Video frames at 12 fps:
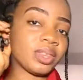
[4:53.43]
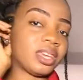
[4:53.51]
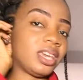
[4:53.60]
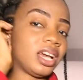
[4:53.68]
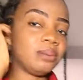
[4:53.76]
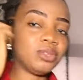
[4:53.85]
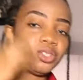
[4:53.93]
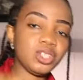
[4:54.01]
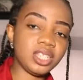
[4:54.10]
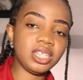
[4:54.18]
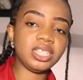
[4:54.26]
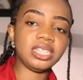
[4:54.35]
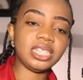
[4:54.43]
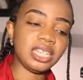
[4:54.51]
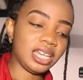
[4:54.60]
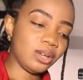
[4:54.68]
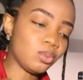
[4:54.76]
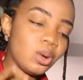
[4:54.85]
yeah i'm not using
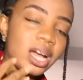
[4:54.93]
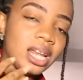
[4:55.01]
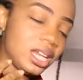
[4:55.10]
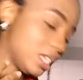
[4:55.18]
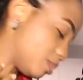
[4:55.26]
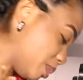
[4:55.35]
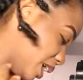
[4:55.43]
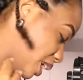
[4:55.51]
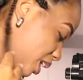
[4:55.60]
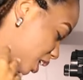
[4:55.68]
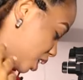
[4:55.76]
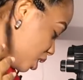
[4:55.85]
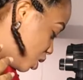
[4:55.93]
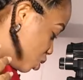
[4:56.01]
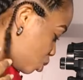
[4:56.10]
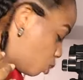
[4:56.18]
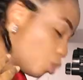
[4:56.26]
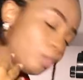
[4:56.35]
a wireless mic
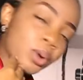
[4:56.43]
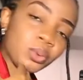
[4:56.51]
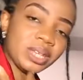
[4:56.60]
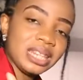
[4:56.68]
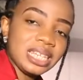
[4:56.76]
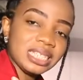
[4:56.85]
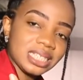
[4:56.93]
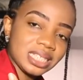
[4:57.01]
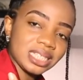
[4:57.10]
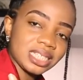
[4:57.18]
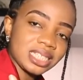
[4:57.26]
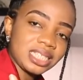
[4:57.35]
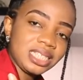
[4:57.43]
so but with this